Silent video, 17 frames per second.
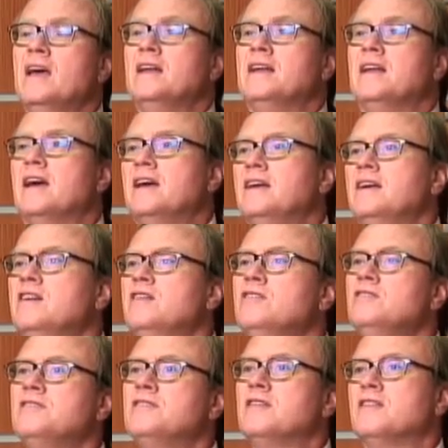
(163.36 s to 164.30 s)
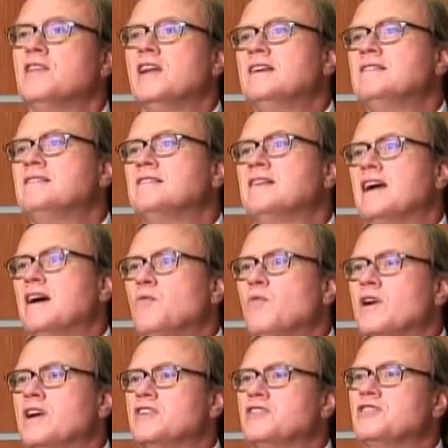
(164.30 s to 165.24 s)
Now, here's the lesson I
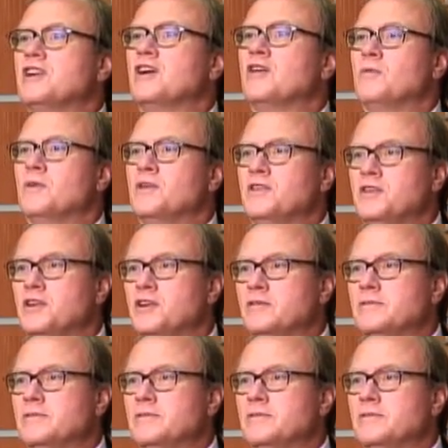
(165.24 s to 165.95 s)
want to share with you.